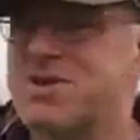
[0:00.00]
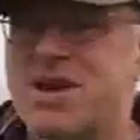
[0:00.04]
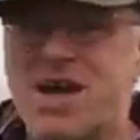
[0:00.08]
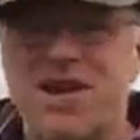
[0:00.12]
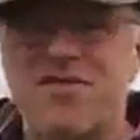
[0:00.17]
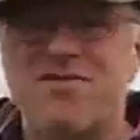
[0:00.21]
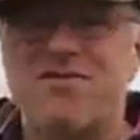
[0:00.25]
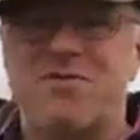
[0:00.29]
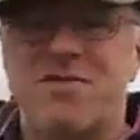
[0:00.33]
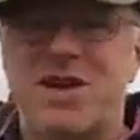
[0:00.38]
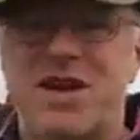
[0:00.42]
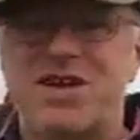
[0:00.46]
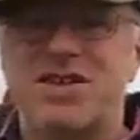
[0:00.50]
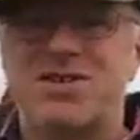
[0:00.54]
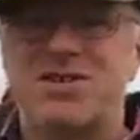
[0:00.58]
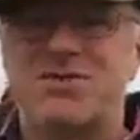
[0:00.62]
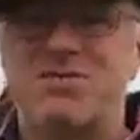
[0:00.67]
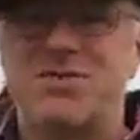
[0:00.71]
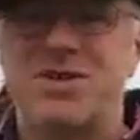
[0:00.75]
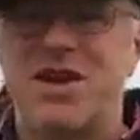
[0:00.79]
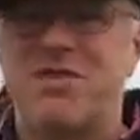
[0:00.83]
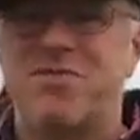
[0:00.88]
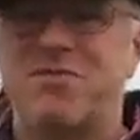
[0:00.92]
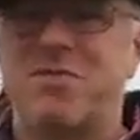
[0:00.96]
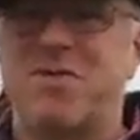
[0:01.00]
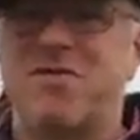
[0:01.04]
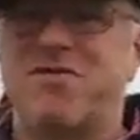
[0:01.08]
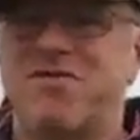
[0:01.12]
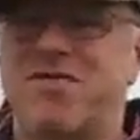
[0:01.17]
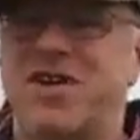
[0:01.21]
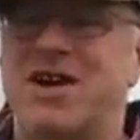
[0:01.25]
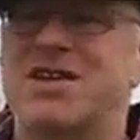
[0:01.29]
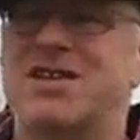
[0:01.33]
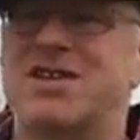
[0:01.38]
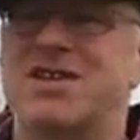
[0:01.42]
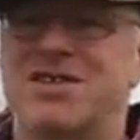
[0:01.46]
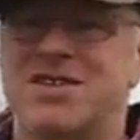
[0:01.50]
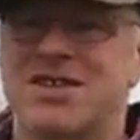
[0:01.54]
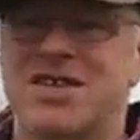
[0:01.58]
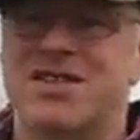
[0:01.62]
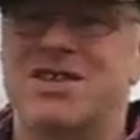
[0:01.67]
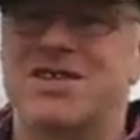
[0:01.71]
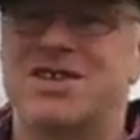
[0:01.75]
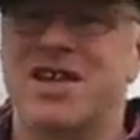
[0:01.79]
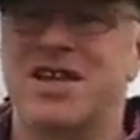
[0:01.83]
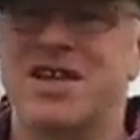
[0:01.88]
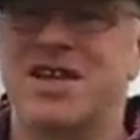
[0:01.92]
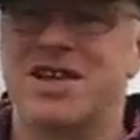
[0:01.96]
We haven't been finding
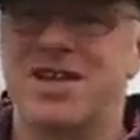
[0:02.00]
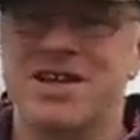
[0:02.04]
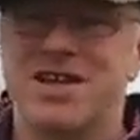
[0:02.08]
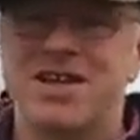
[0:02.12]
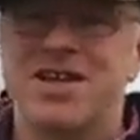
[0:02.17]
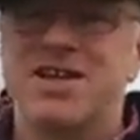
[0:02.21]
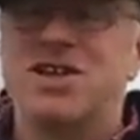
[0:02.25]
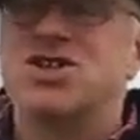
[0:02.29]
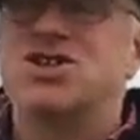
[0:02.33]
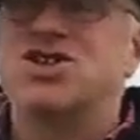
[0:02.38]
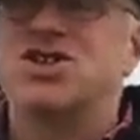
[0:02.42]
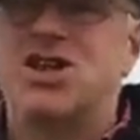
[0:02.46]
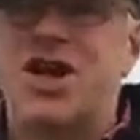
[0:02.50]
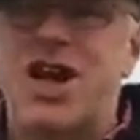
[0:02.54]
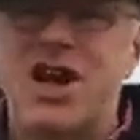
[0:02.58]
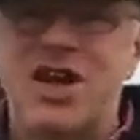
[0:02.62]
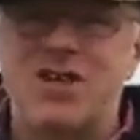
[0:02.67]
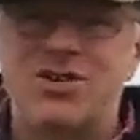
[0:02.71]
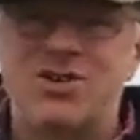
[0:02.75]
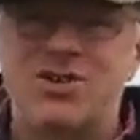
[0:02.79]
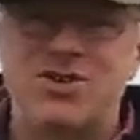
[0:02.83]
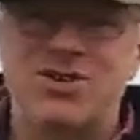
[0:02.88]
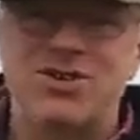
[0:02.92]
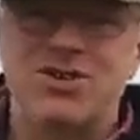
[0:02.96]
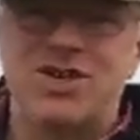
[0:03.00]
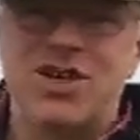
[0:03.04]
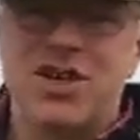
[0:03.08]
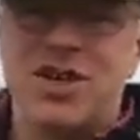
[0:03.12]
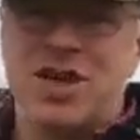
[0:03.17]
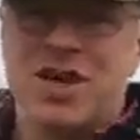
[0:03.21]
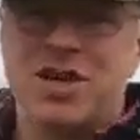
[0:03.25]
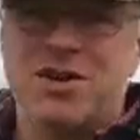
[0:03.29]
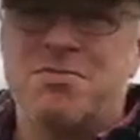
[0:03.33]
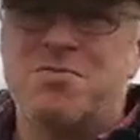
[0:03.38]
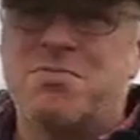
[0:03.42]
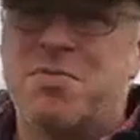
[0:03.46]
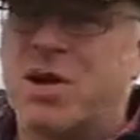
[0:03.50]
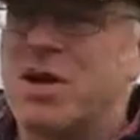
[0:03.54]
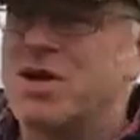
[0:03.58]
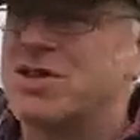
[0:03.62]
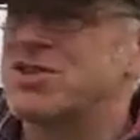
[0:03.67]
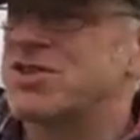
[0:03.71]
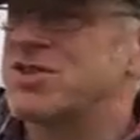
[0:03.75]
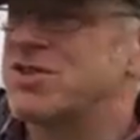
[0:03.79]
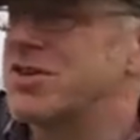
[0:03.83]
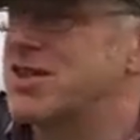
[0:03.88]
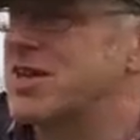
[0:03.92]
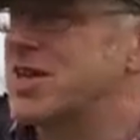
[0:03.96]
things like shells and
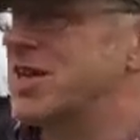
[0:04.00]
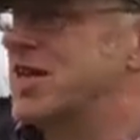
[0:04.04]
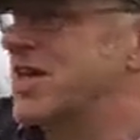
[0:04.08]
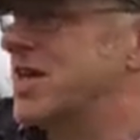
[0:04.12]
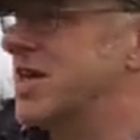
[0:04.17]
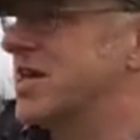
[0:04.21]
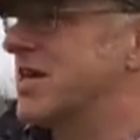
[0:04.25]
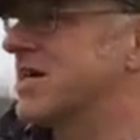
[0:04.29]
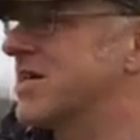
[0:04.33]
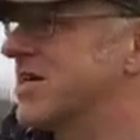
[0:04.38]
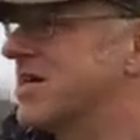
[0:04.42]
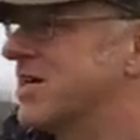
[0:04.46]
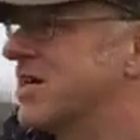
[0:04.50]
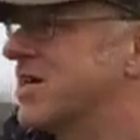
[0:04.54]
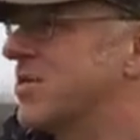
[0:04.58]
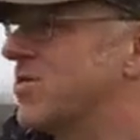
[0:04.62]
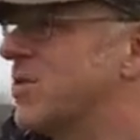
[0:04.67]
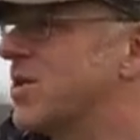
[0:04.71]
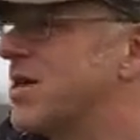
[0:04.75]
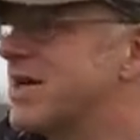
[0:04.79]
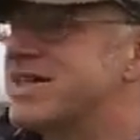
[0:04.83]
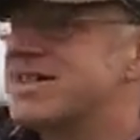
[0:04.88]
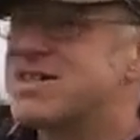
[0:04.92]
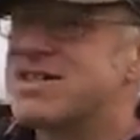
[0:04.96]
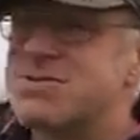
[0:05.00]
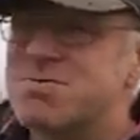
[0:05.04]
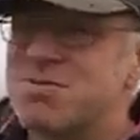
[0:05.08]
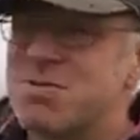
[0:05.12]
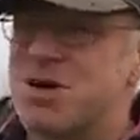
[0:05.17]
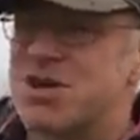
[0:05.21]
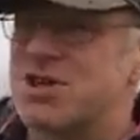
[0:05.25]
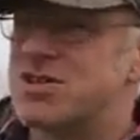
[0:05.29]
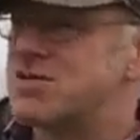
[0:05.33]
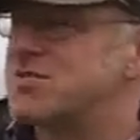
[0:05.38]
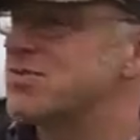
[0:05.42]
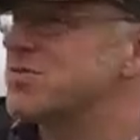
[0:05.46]
pottery here quite as much.